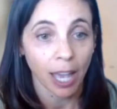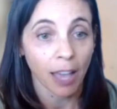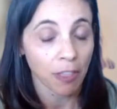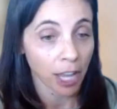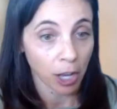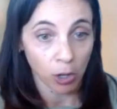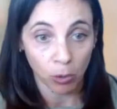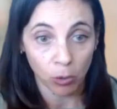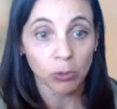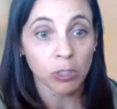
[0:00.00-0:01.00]
And they
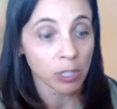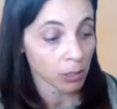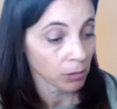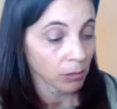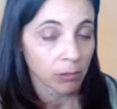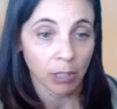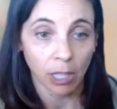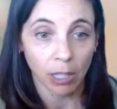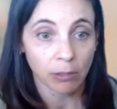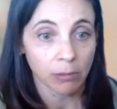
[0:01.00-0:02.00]
owned
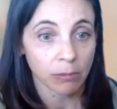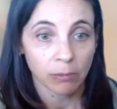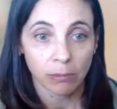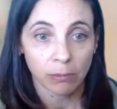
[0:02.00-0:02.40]
that